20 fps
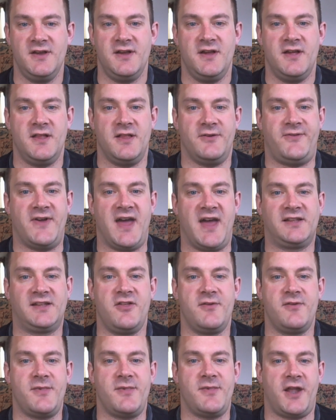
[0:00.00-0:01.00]
The fact
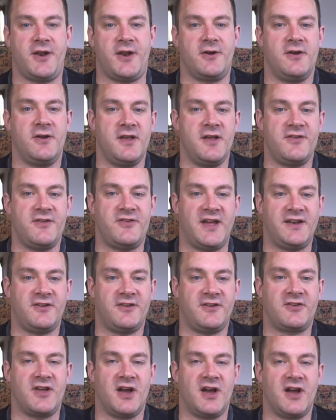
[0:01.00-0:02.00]
of the matter is that
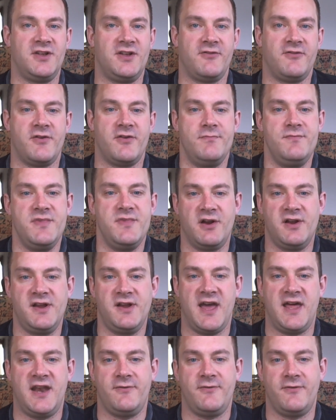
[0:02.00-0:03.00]
discussions of the
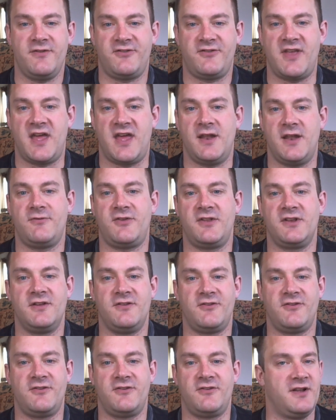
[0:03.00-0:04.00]
myriad of incentives and
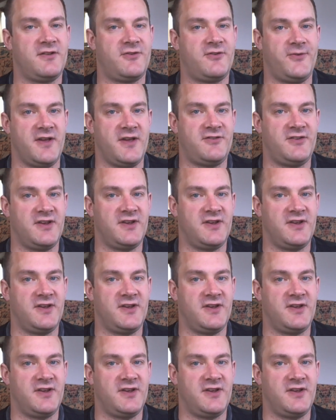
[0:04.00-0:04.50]
constraints facing